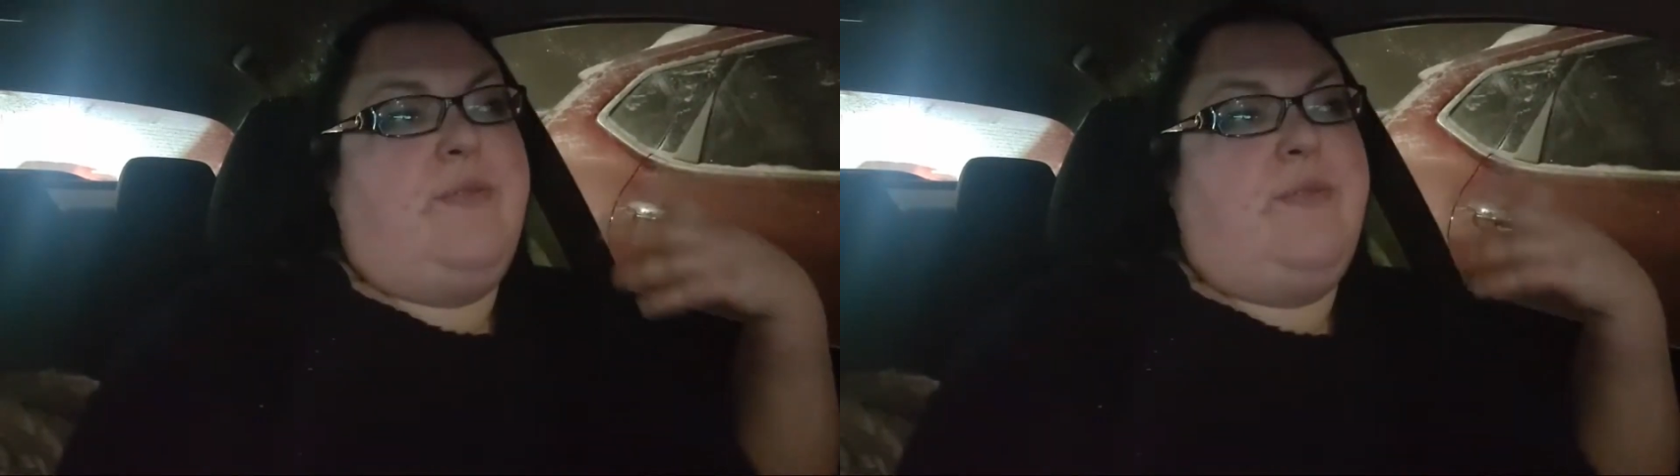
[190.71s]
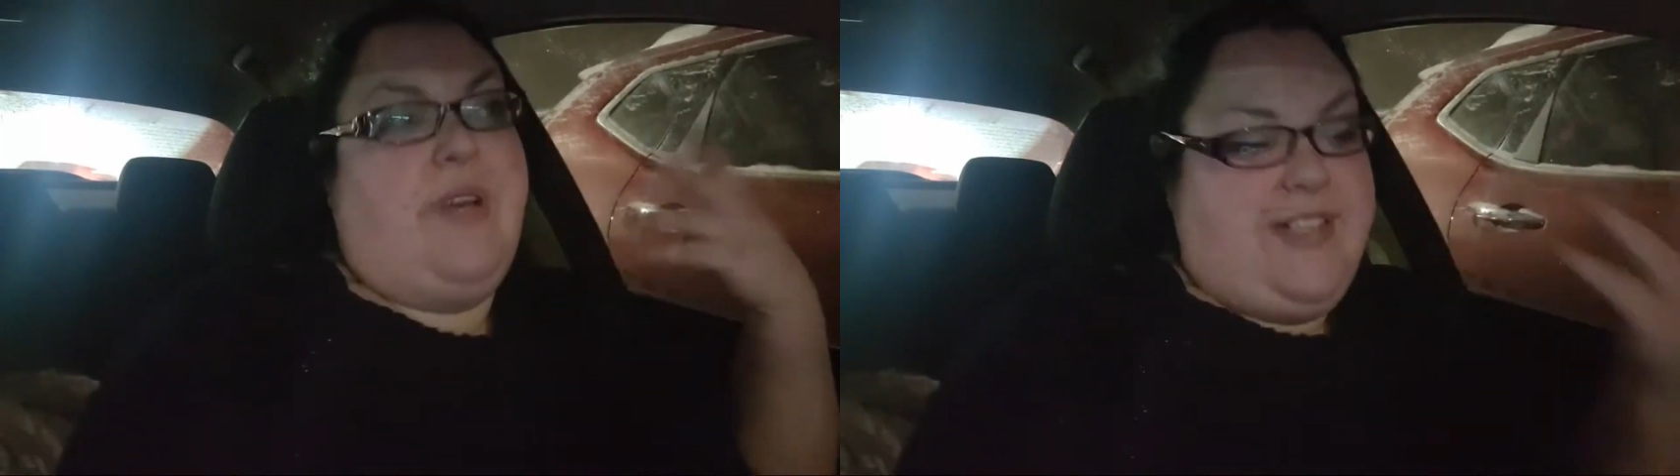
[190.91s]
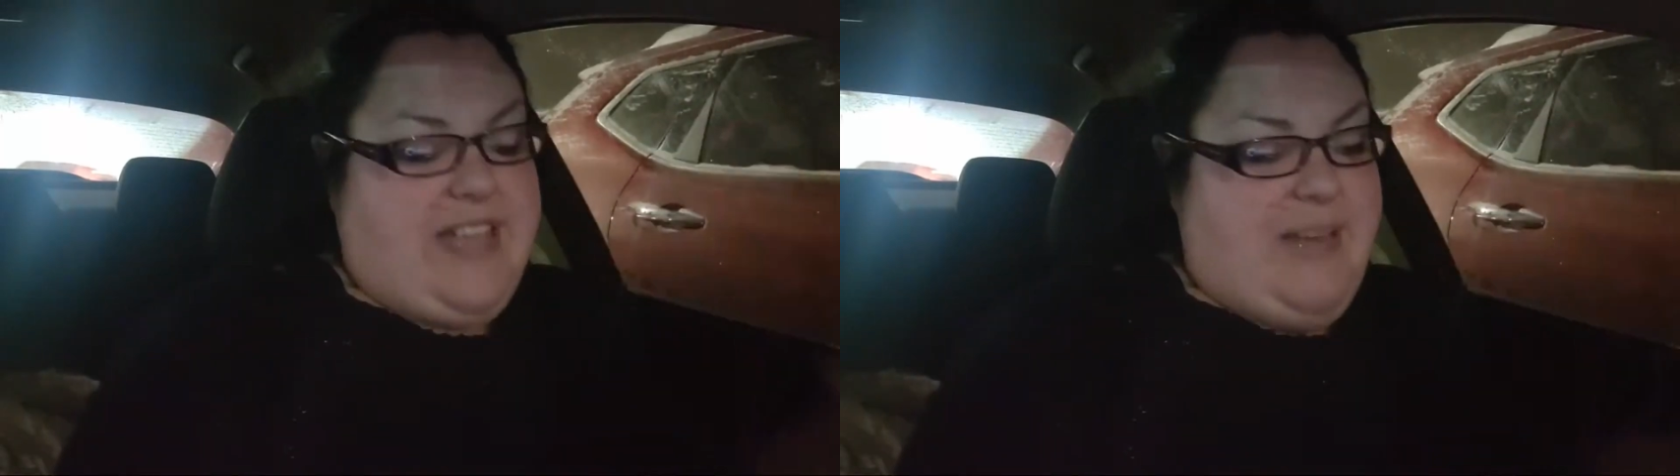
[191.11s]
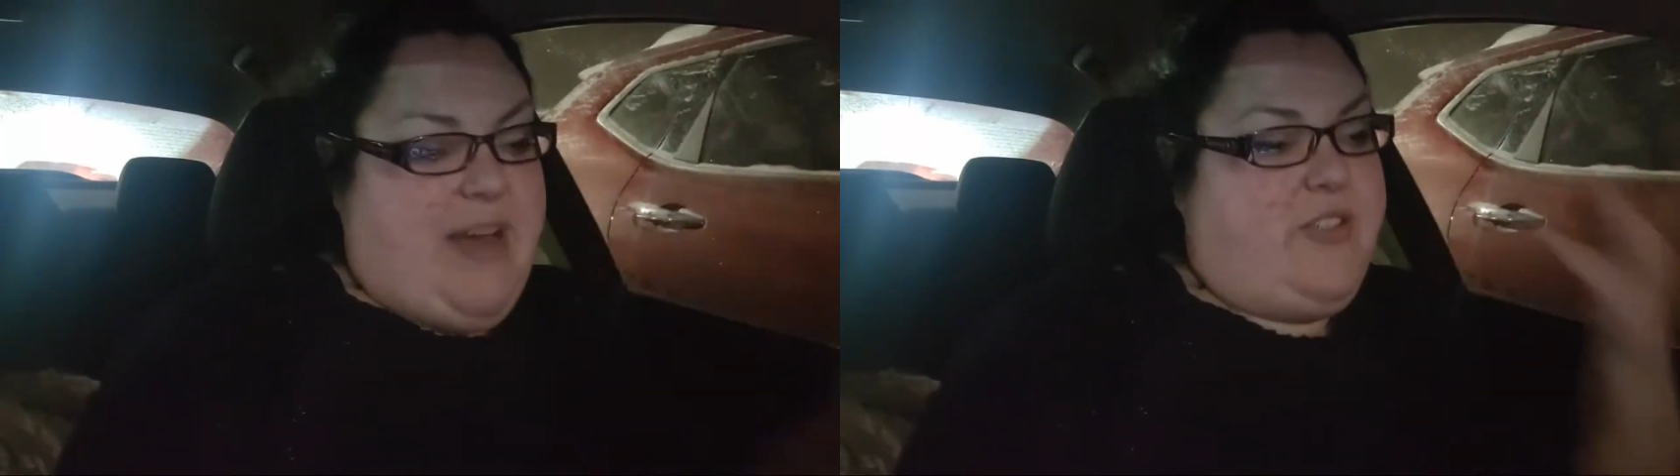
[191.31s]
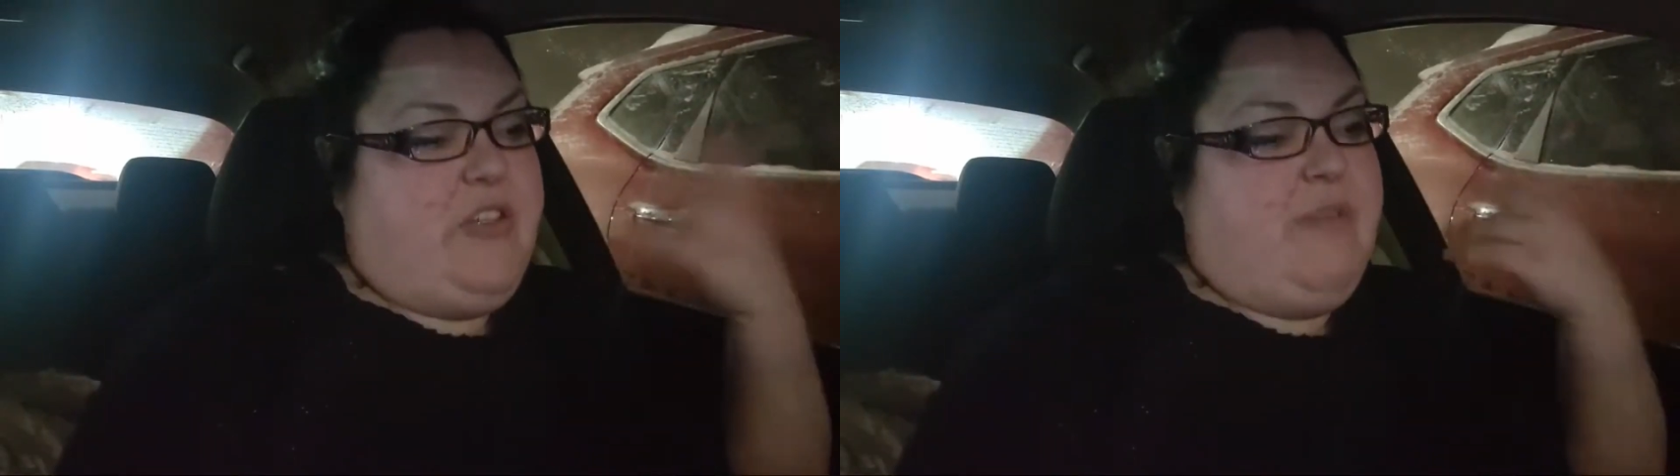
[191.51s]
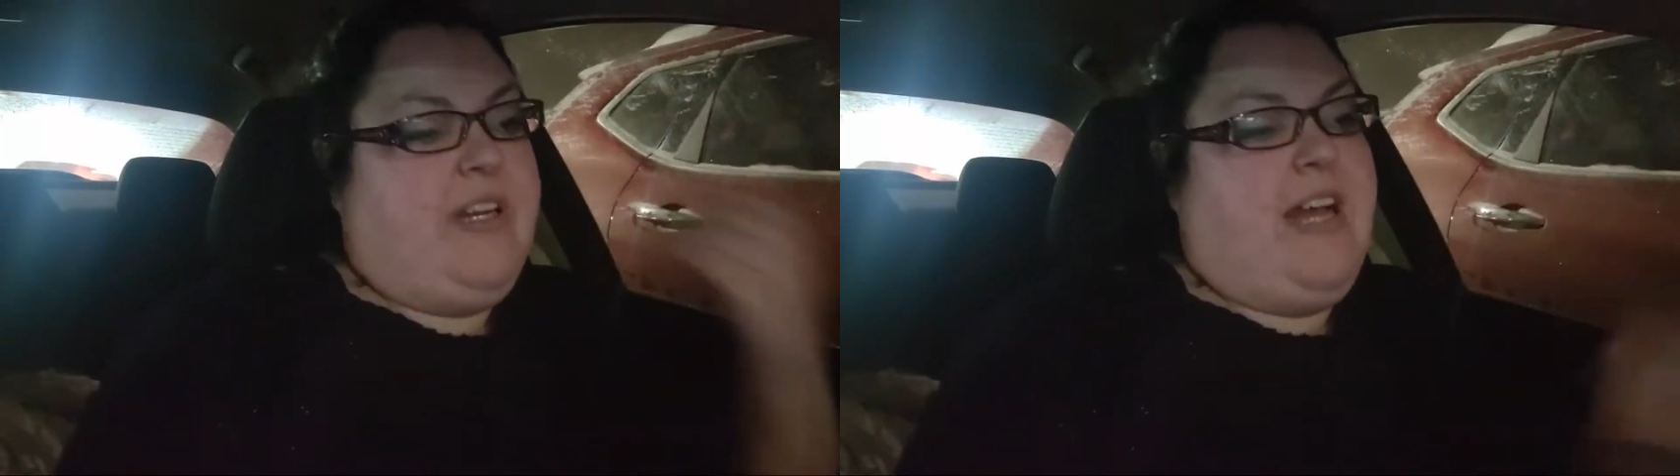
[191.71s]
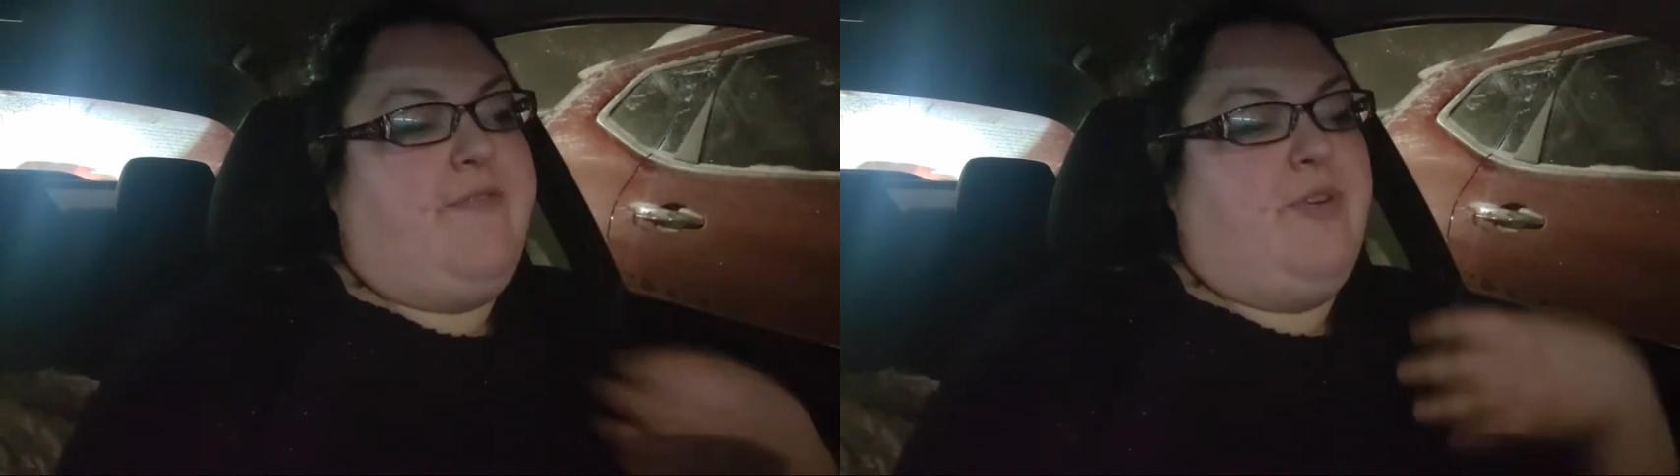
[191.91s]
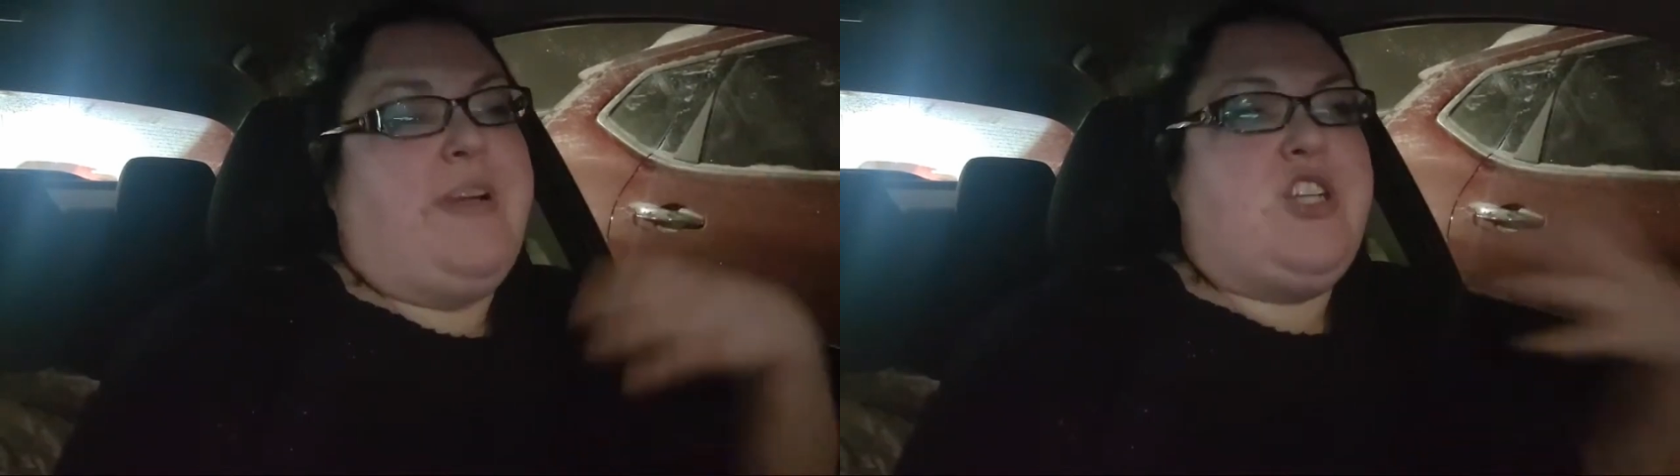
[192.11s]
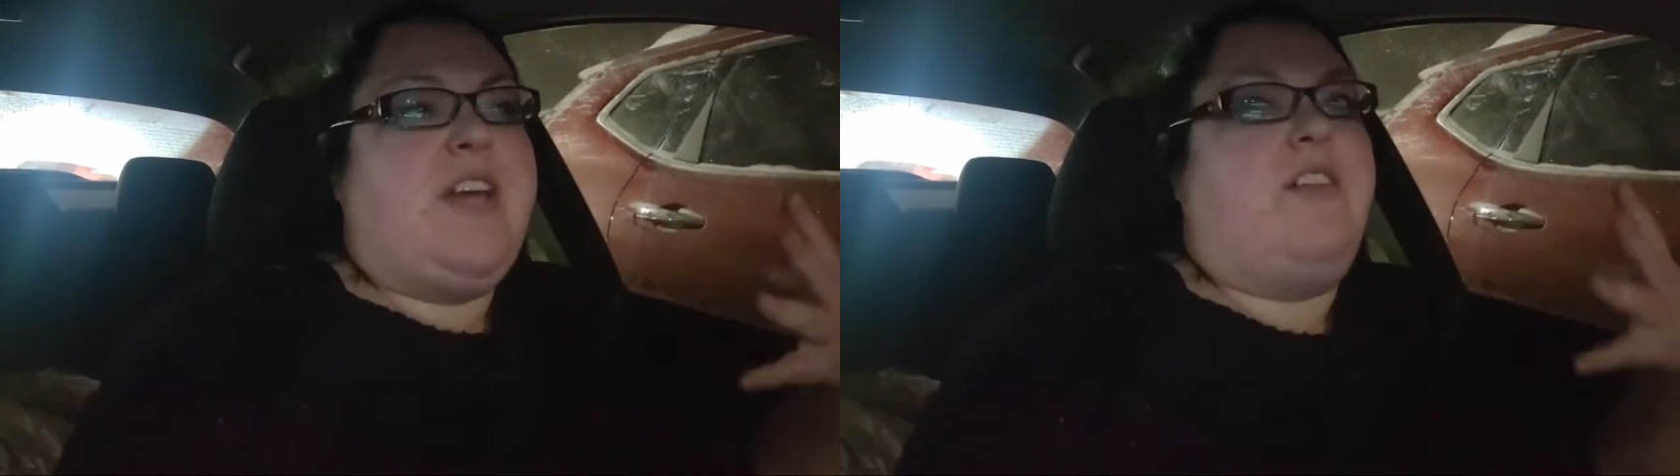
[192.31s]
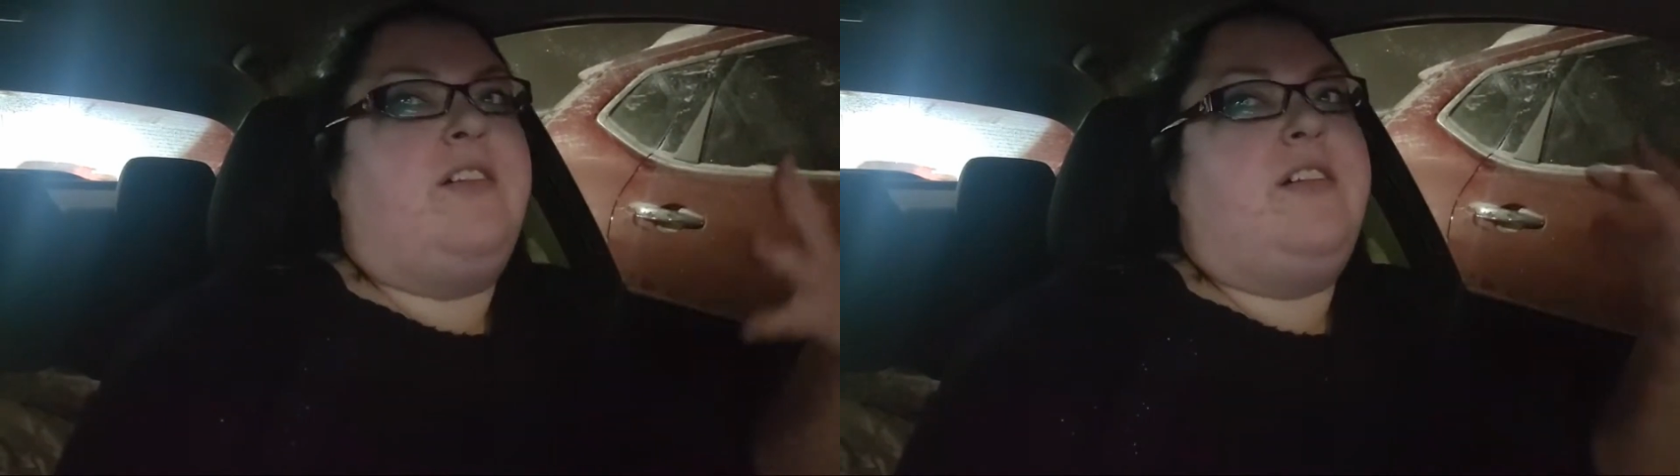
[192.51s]
with the same attitude I'm going to have for my
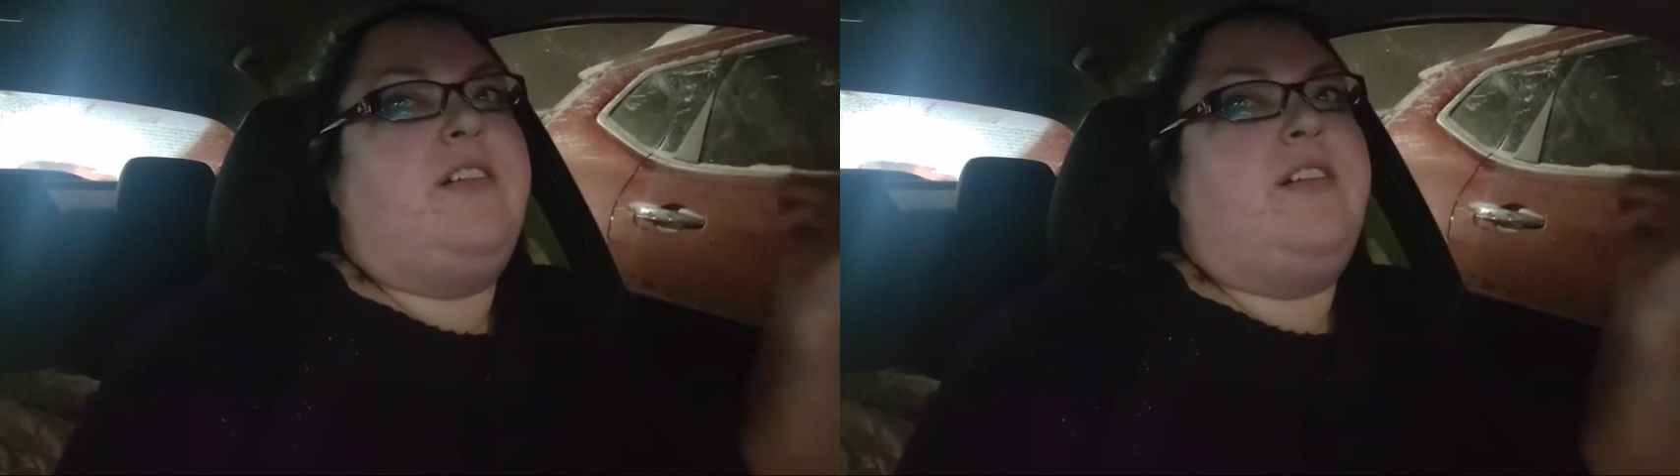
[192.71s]
channel.